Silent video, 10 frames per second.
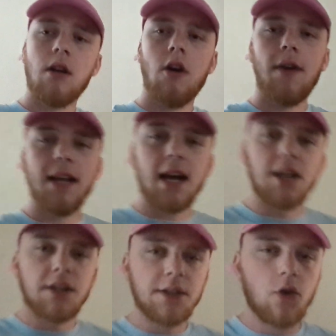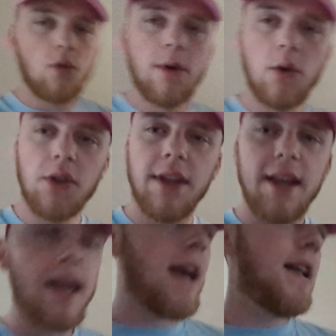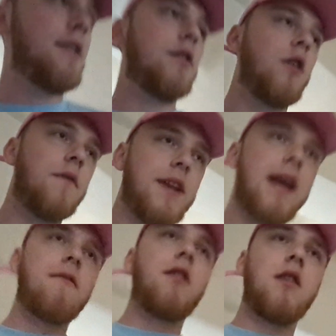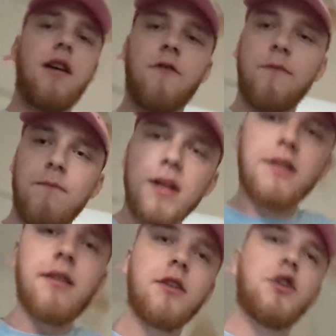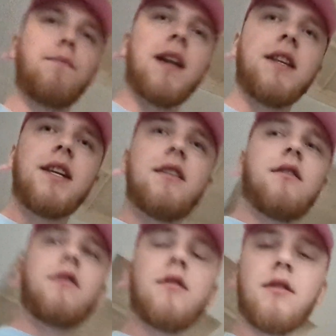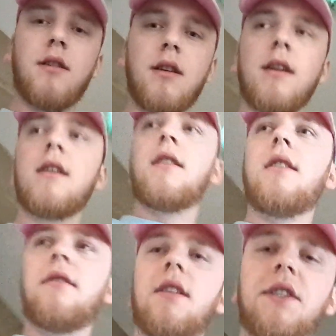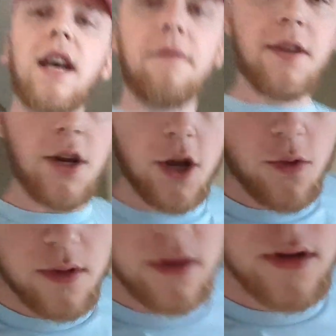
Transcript: Alrighty guys, it's almost the end of an era. I've been spending this afternoon